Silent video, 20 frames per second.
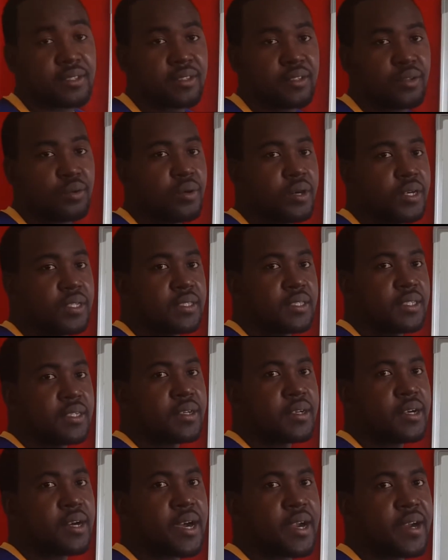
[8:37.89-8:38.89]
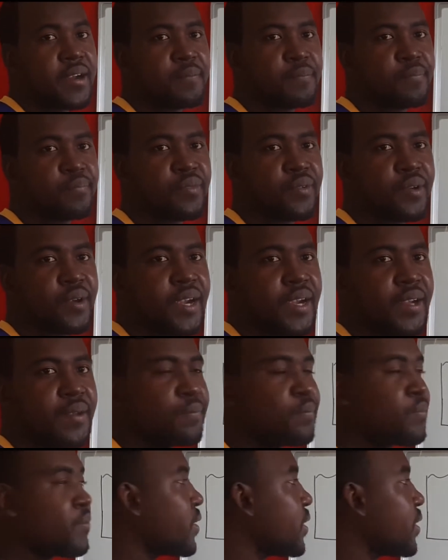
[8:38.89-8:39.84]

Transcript: the ones in a car, right?